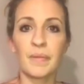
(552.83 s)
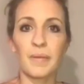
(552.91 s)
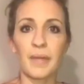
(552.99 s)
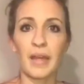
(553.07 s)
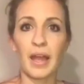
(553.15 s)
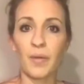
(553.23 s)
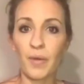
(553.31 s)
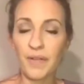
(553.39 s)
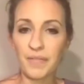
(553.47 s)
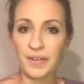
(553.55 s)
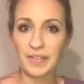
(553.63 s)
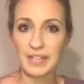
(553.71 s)

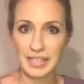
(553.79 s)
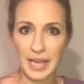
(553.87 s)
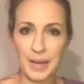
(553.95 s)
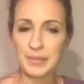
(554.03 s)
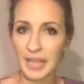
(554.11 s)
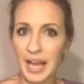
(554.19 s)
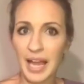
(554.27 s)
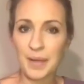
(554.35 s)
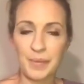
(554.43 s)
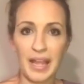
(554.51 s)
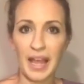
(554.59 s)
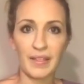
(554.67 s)
However, at the same time,
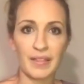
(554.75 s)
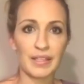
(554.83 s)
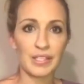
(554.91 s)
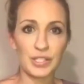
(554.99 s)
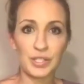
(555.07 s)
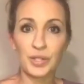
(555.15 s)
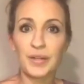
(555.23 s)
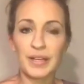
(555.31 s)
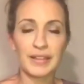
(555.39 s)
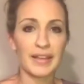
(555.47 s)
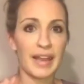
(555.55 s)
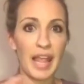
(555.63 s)
we had this stirring
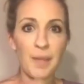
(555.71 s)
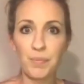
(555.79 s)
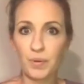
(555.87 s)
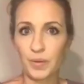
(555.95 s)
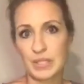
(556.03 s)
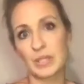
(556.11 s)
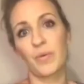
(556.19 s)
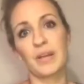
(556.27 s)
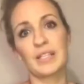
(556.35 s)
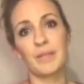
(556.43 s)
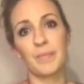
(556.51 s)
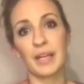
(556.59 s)
that April was going
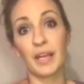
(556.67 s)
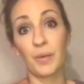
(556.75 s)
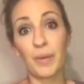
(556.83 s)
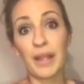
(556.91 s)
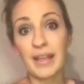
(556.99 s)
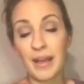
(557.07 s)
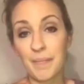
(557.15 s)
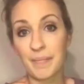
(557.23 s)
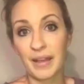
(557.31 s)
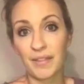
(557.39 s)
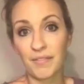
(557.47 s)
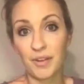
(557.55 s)
to be a rank up
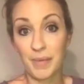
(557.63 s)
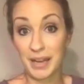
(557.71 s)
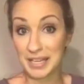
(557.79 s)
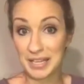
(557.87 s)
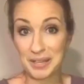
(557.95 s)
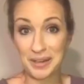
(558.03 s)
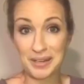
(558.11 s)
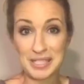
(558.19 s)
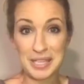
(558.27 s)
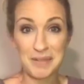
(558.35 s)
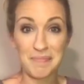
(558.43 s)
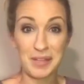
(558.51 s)
month for many on our
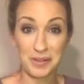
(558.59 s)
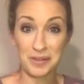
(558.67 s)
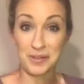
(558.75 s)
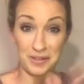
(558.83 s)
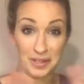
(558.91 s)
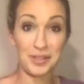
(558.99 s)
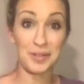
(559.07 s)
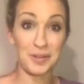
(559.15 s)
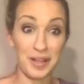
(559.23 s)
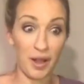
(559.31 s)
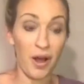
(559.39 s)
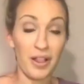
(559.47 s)
team,
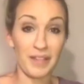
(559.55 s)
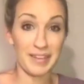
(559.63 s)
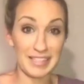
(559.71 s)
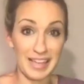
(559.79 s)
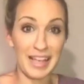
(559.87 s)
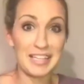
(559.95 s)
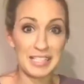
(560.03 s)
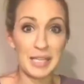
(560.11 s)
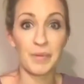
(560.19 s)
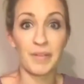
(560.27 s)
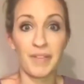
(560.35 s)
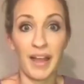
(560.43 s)
including all of us as
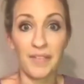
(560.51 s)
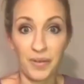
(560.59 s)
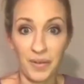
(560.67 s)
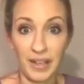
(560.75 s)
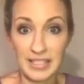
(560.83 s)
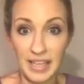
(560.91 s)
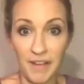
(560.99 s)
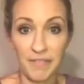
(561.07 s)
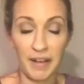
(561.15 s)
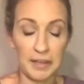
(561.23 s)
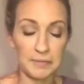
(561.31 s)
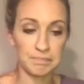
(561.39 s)
Team Revive going Sapphire.